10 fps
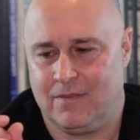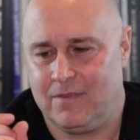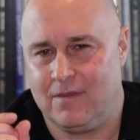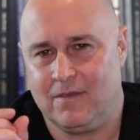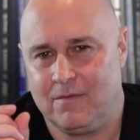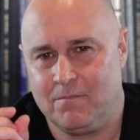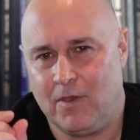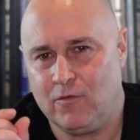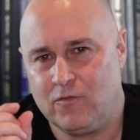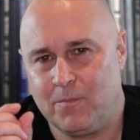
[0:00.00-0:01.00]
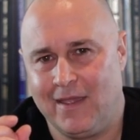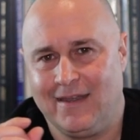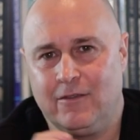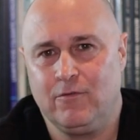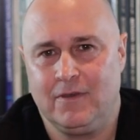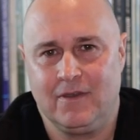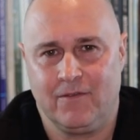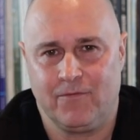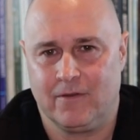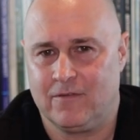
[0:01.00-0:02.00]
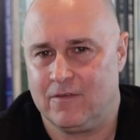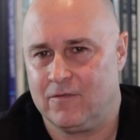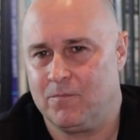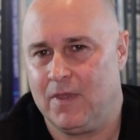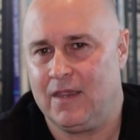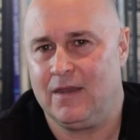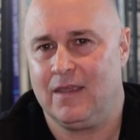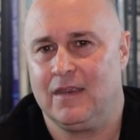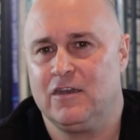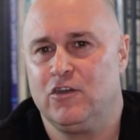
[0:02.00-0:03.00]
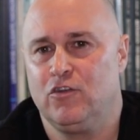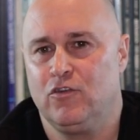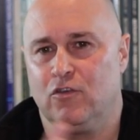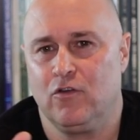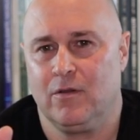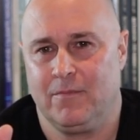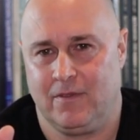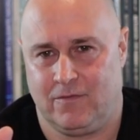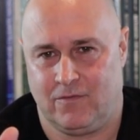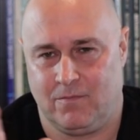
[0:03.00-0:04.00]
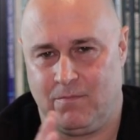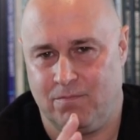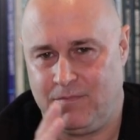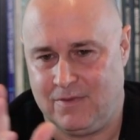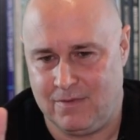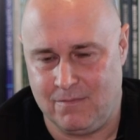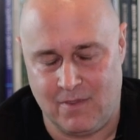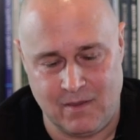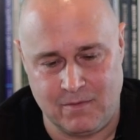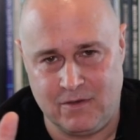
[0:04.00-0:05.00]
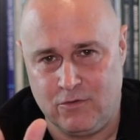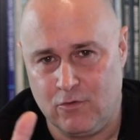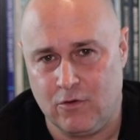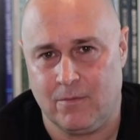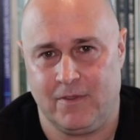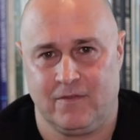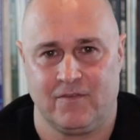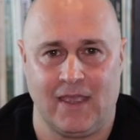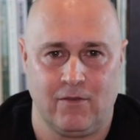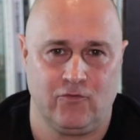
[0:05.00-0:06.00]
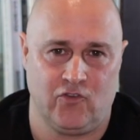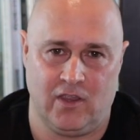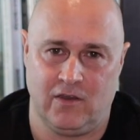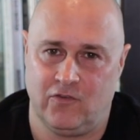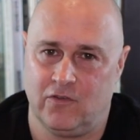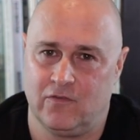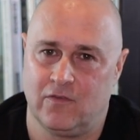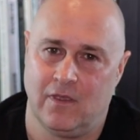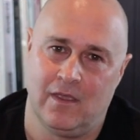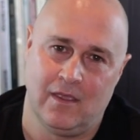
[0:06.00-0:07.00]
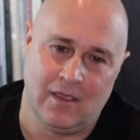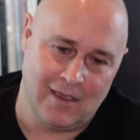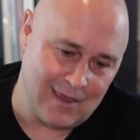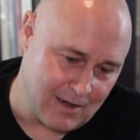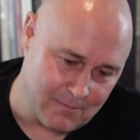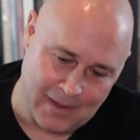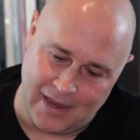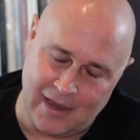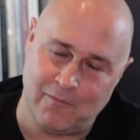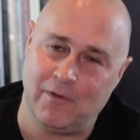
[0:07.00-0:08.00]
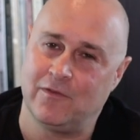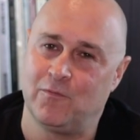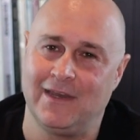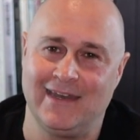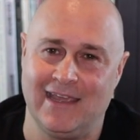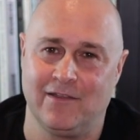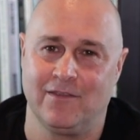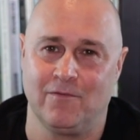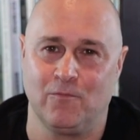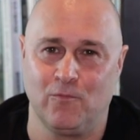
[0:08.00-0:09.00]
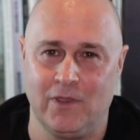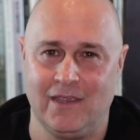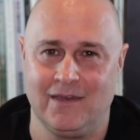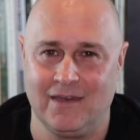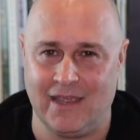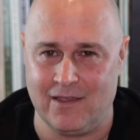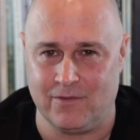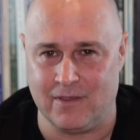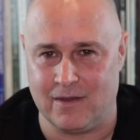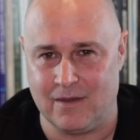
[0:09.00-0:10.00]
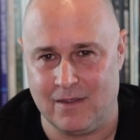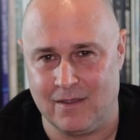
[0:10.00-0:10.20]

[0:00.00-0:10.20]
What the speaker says: the most minute differences made enormous, enormous sound changes. And man, once we nailed it, we nailed it.